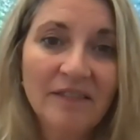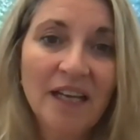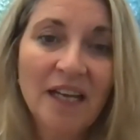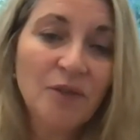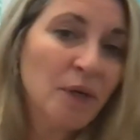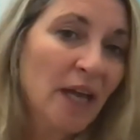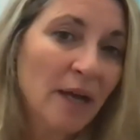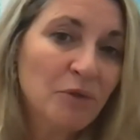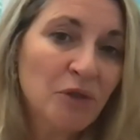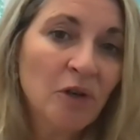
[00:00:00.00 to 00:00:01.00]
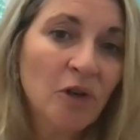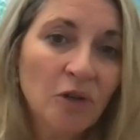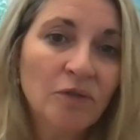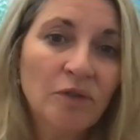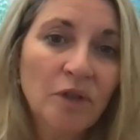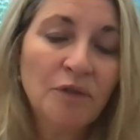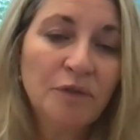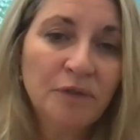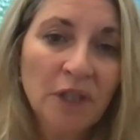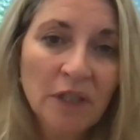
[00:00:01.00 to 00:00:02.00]
And we capture a lot of
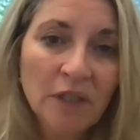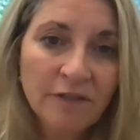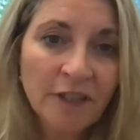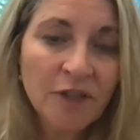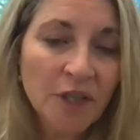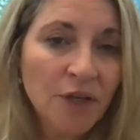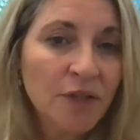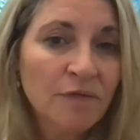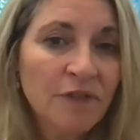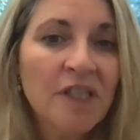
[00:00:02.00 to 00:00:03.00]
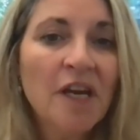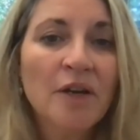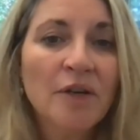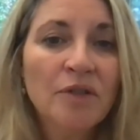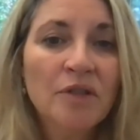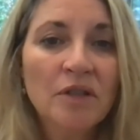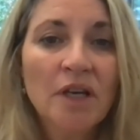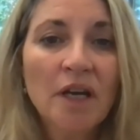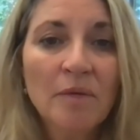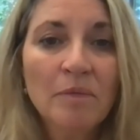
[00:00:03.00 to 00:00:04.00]
photos and videos.
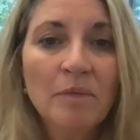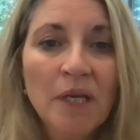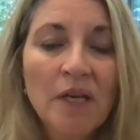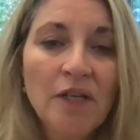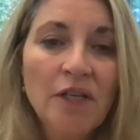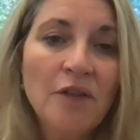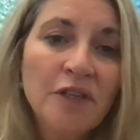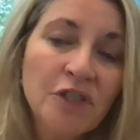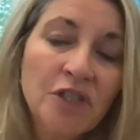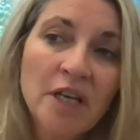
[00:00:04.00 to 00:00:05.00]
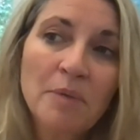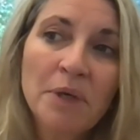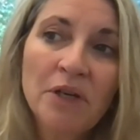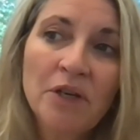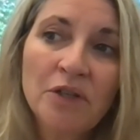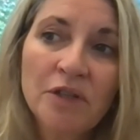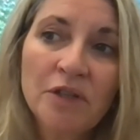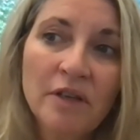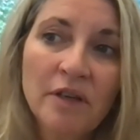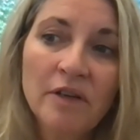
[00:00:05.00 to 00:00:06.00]
You know, this year, because
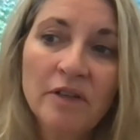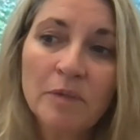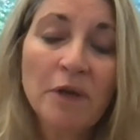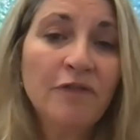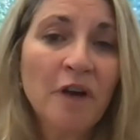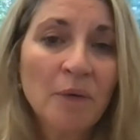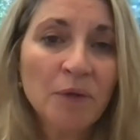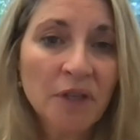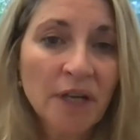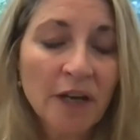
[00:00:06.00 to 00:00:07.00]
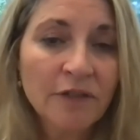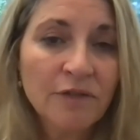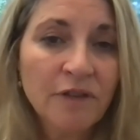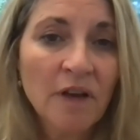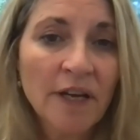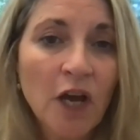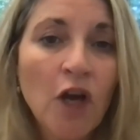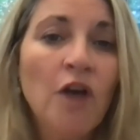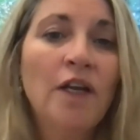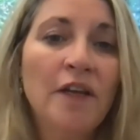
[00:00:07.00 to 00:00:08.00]
the Spitfire was going to have to fly
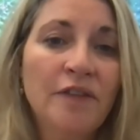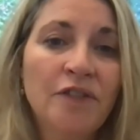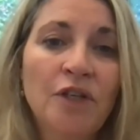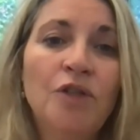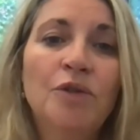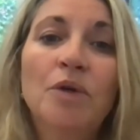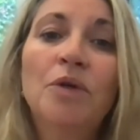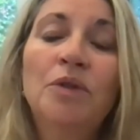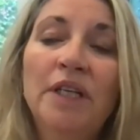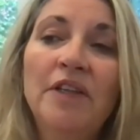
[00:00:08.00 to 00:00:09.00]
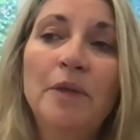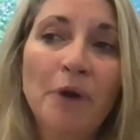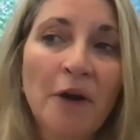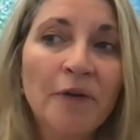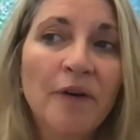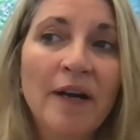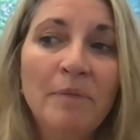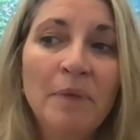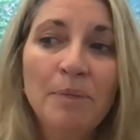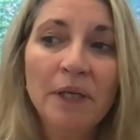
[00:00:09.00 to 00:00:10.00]
earlier than usual in the
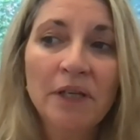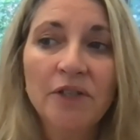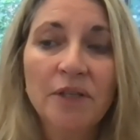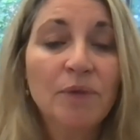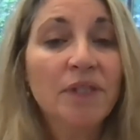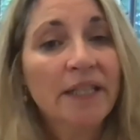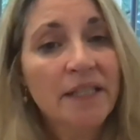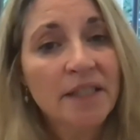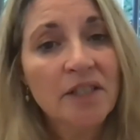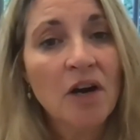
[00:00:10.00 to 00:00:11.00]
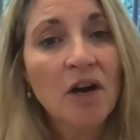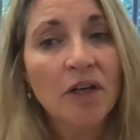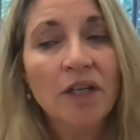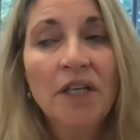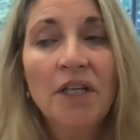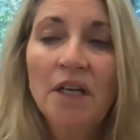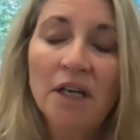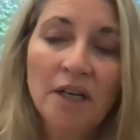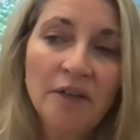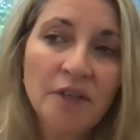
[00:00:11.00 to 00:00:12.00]
programme because it was getting dark.
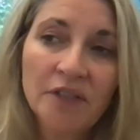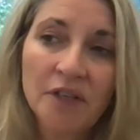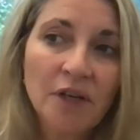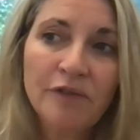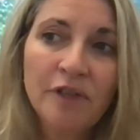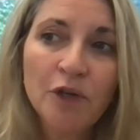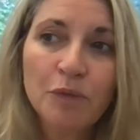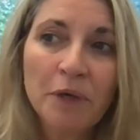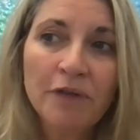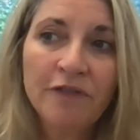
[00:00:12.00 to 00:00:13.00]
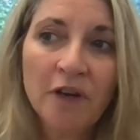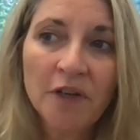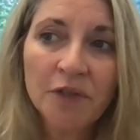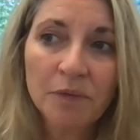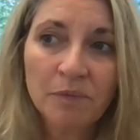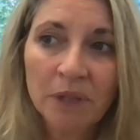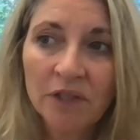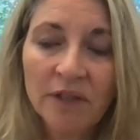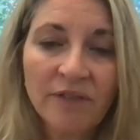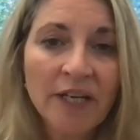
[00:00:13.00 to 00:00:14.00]
And I don't know if you know, Spitfires,
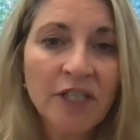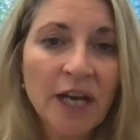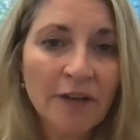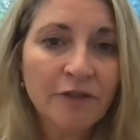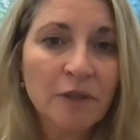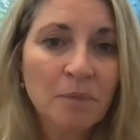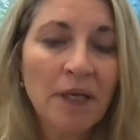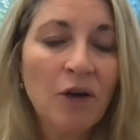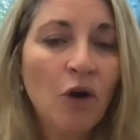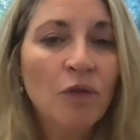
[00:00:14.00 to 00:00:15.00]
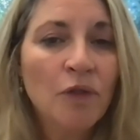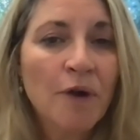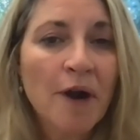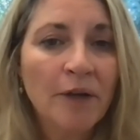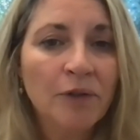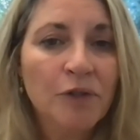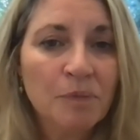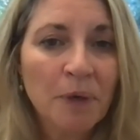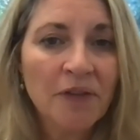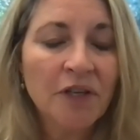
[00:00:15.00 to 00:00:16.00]
because of their age, have to be on the ground
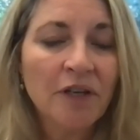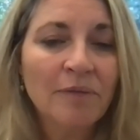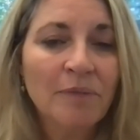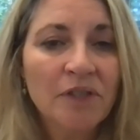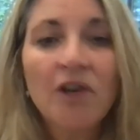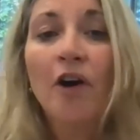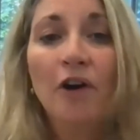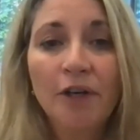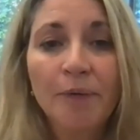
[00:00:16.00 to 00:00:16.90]
by the time it's dark.